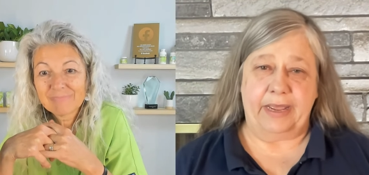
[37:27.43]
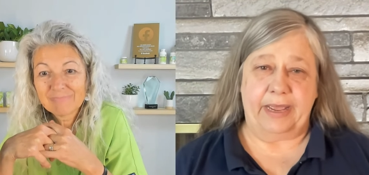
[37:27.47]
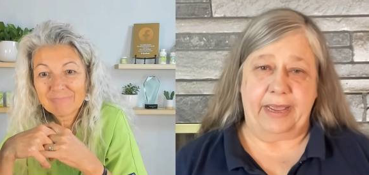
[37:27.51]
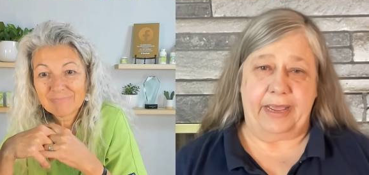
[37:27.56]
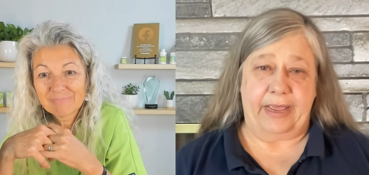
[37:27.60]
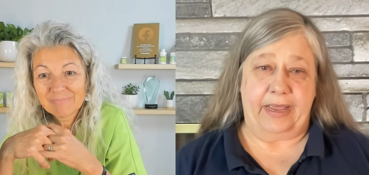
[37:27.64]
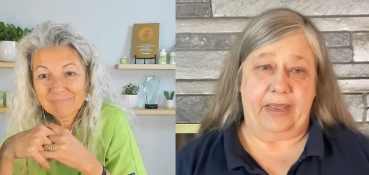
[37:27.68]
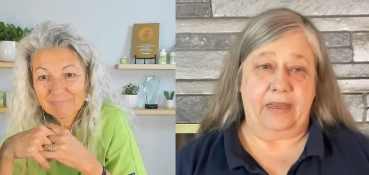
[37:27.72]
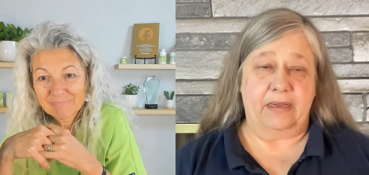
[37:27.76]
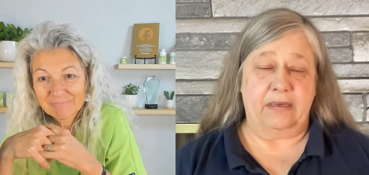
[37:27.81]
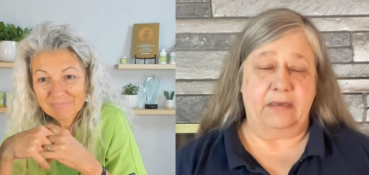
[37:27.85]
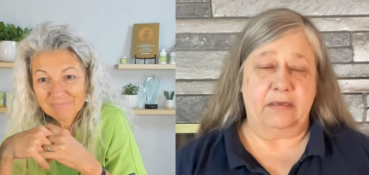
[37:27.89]

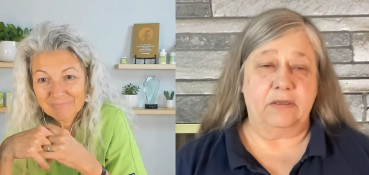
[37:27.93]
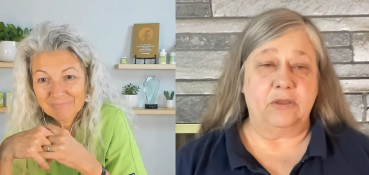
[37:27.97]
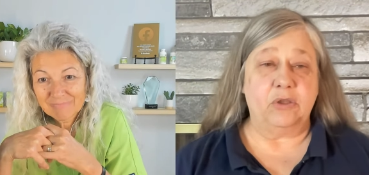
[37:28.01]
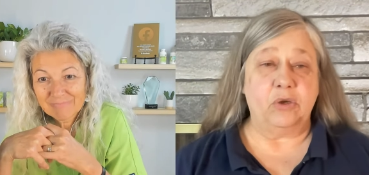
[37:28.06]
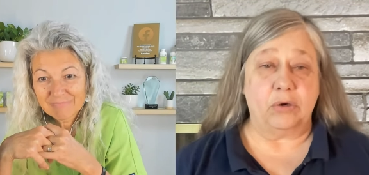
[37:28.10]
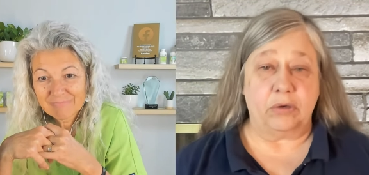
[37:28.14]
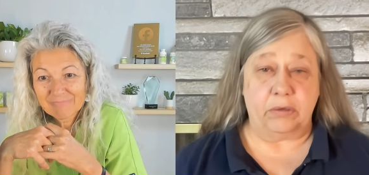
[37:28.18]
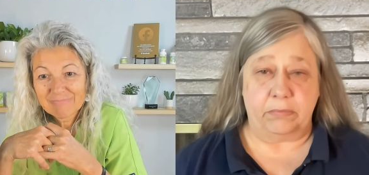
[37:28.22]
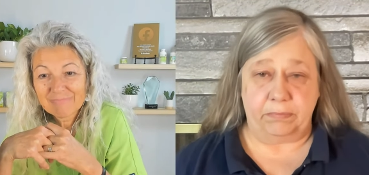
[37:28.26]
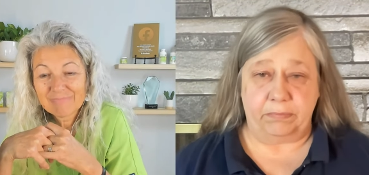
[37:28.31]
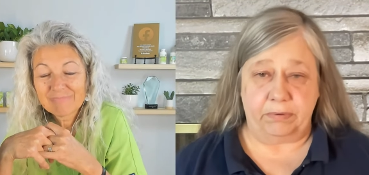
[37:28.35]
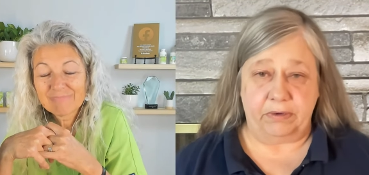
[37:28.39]
Speaker 1: and
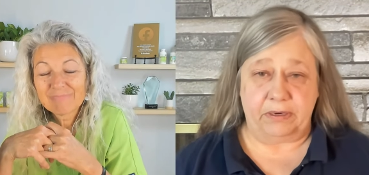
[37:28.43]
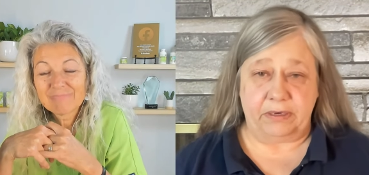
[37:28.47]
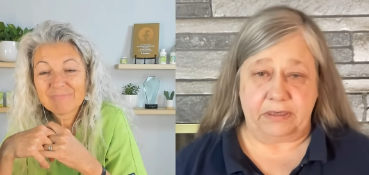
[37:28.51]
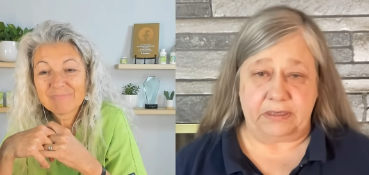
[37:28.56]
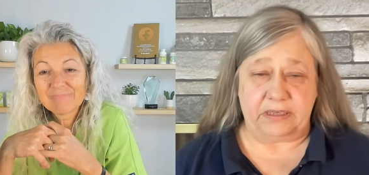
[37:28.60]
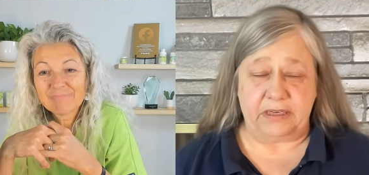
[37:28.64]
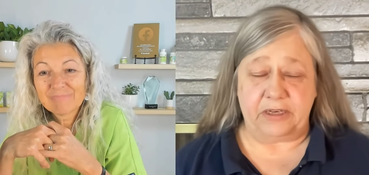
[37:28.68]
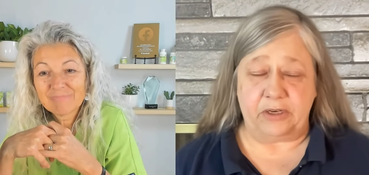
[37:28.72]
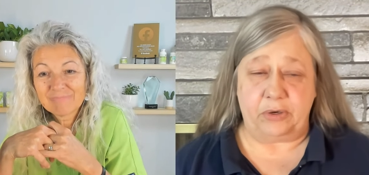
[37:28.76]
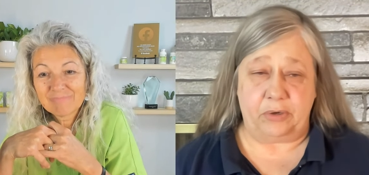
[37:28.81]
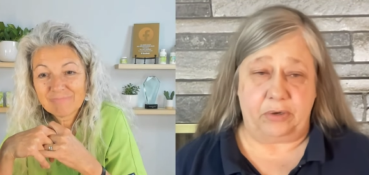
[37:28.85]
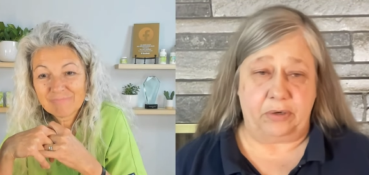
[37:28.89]
learn
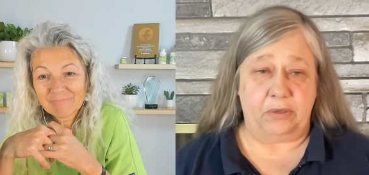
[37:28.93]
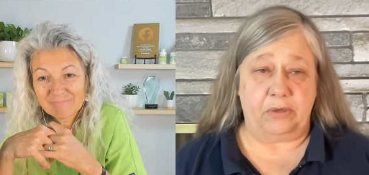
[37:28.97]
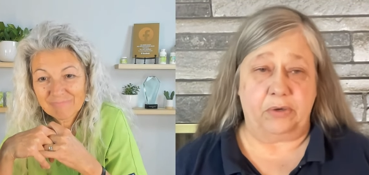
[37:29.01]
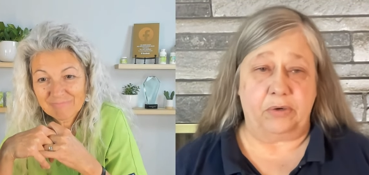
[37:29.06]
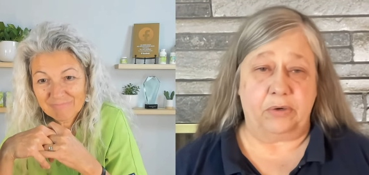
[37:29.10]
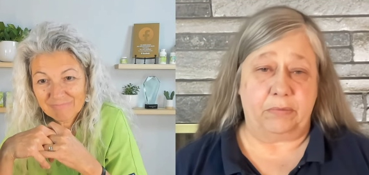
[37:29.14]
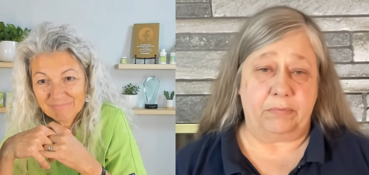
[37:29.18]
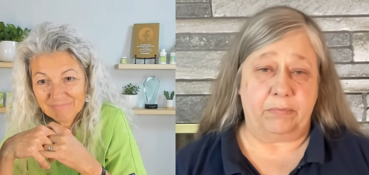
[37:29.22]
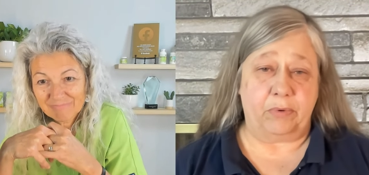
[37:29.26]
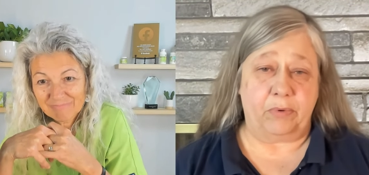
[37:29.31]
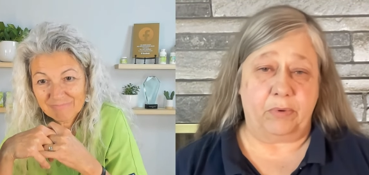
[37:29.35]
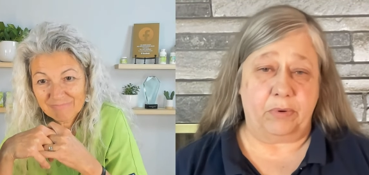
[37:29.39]
continue to
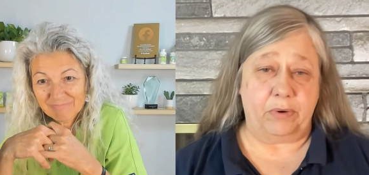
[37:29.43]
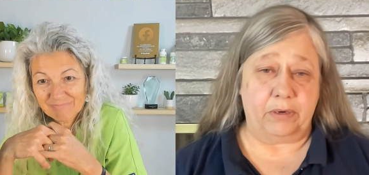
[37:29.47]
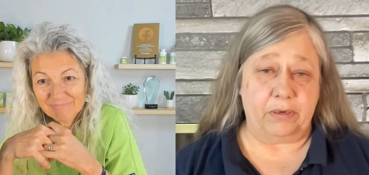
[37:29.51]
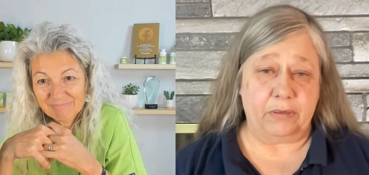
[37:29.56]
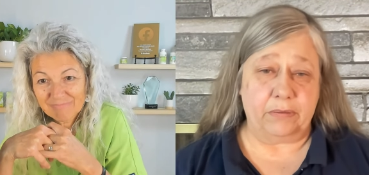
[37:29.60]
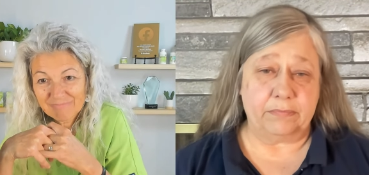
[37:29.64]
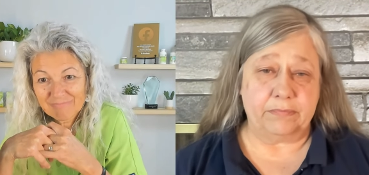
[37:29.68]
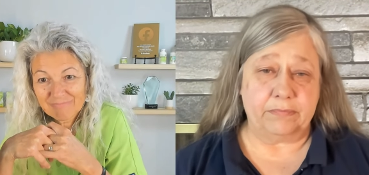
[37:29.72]
learn more